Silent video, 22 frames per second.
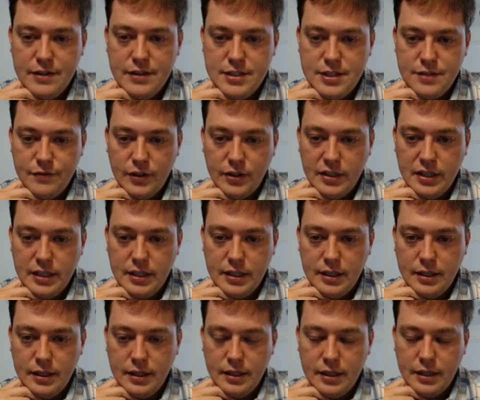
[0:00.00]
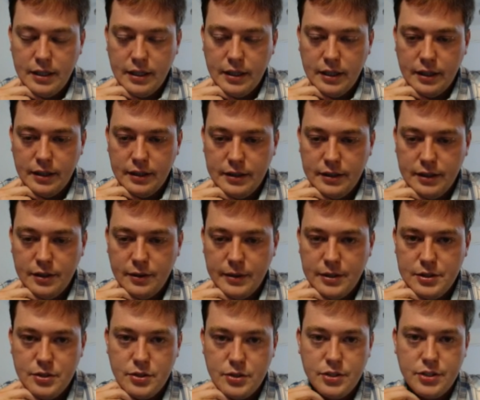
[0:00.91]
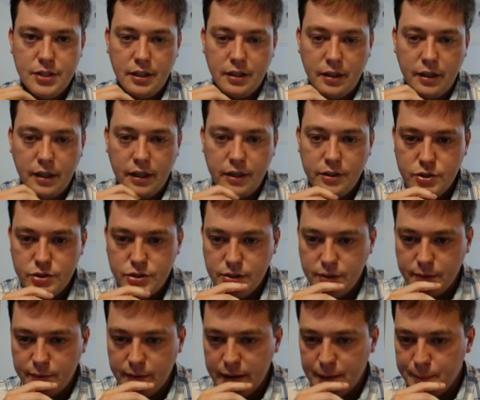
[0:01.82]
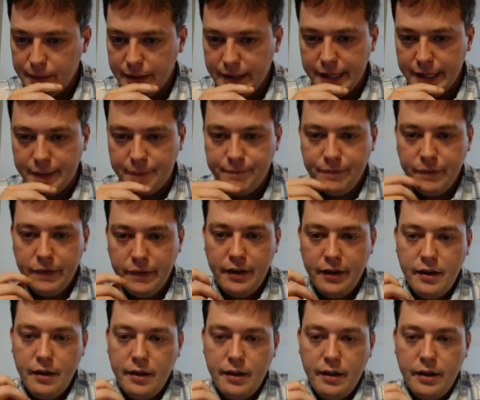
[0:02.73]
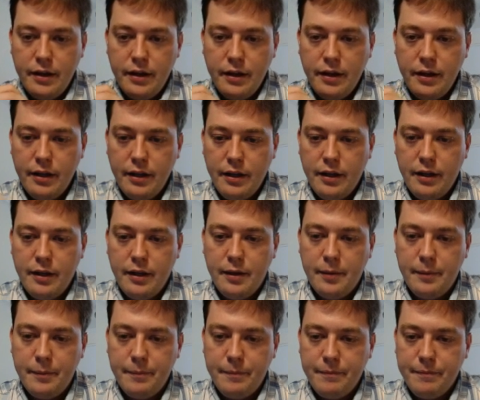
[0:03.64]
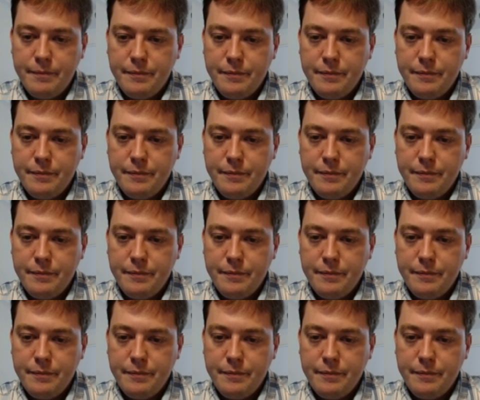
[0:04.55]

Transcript: is a very interesting way to play it. I'm